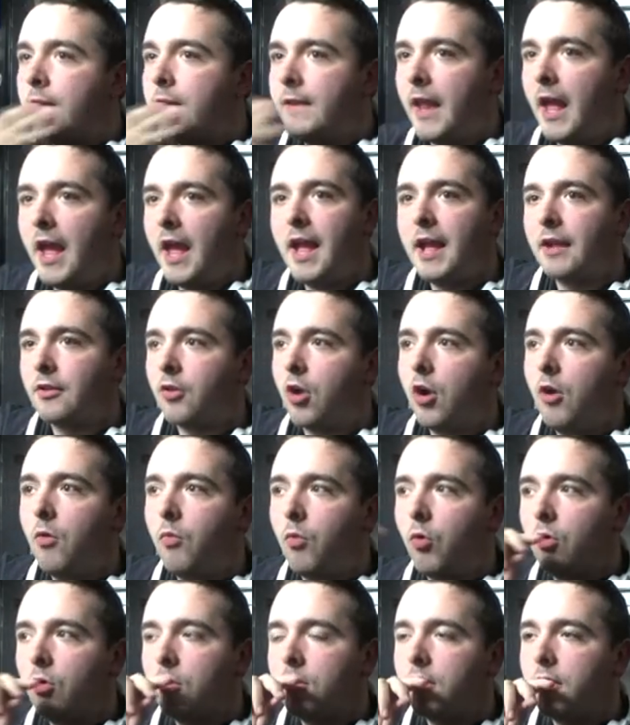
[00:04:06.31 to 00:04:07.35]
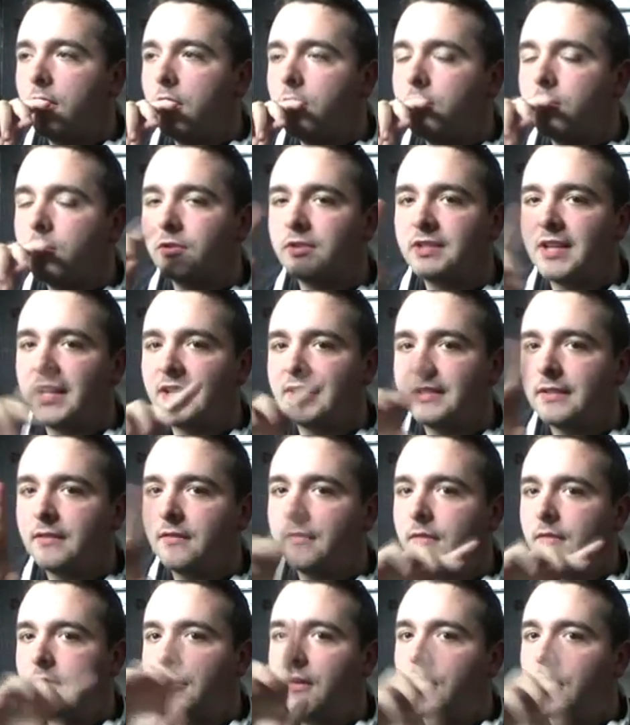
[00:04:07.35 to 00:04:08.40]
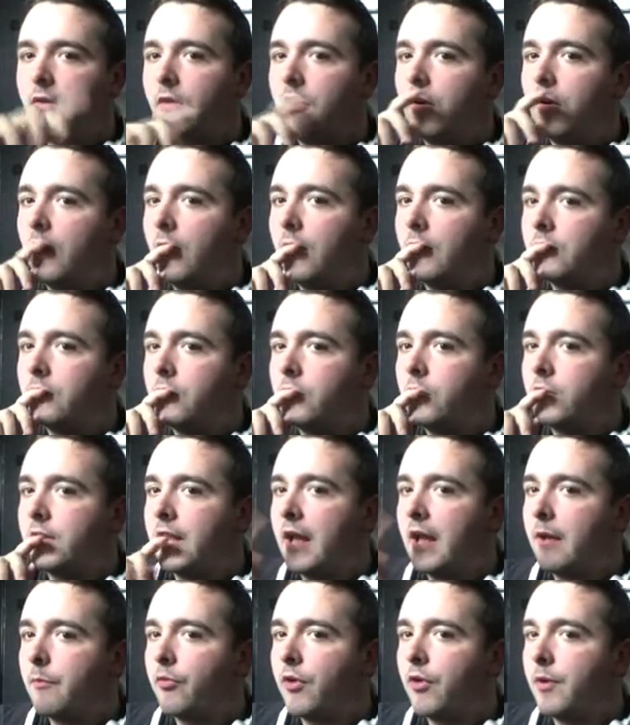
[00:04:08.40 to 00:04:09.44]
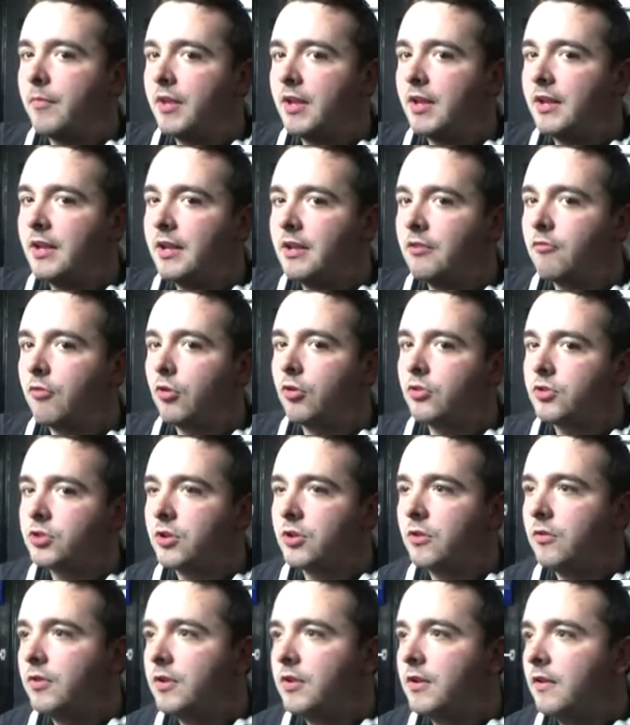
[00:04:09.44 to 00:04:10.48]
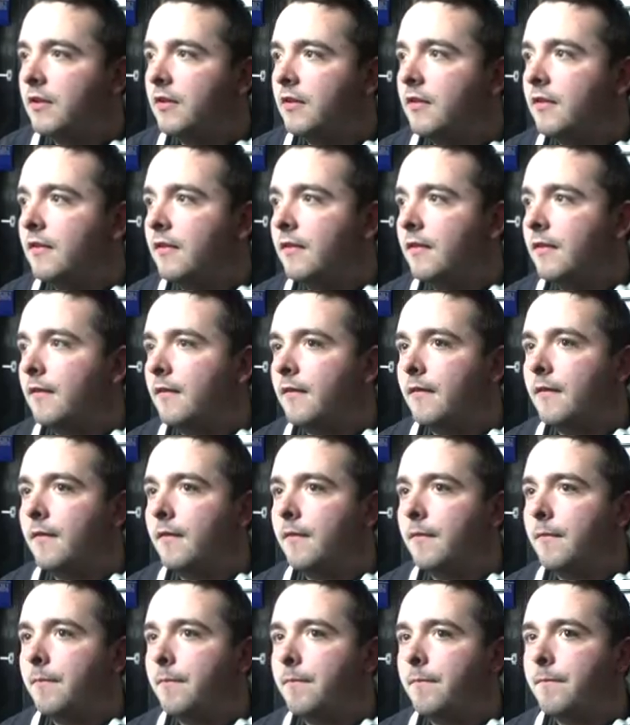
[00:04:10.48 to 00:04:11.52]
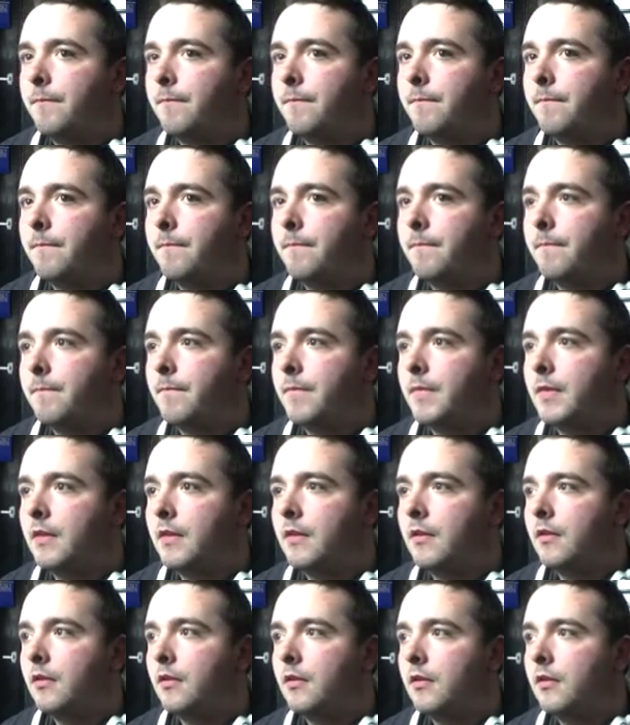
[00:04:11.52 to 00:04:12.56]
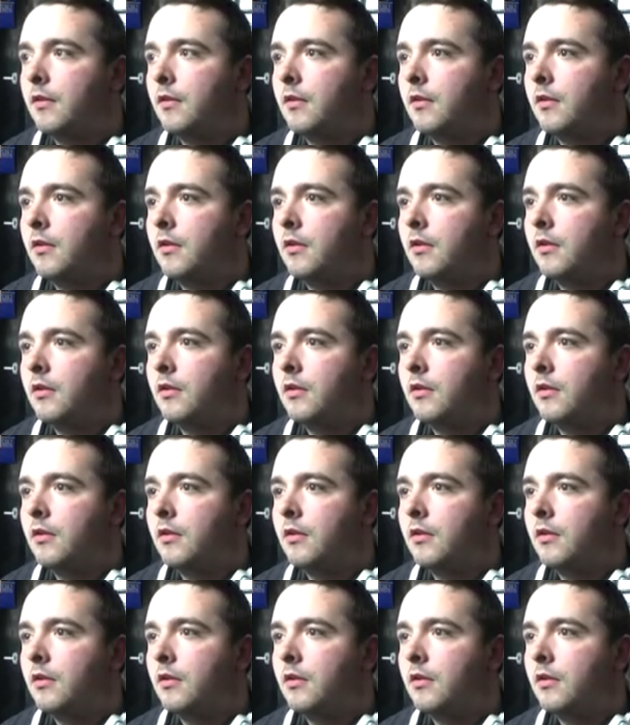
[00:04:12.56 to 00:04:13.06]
Nah, Kyle Walker though, because I could get a Premier League right side. Yeah, but you'll have to swap that in.